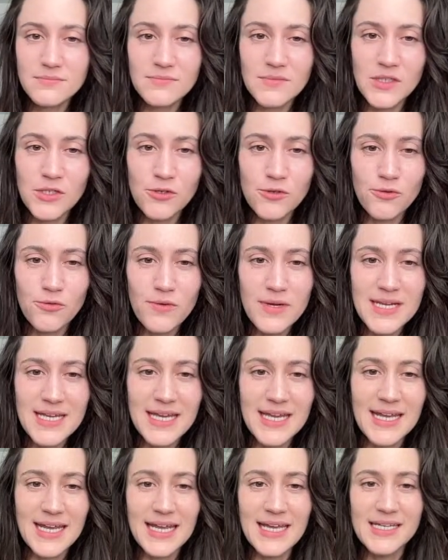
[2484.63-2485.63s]

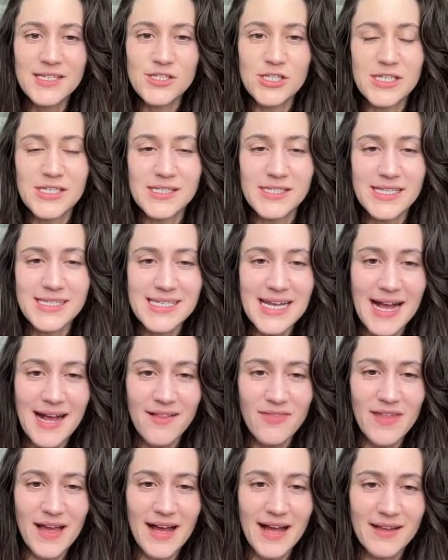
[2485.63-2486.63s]
Creaking hinges. Let's
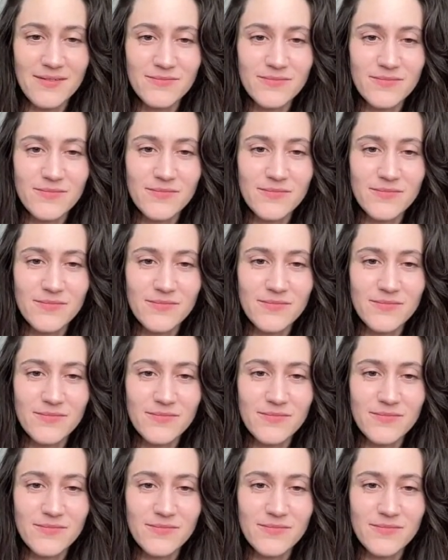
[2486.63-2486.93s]
add that.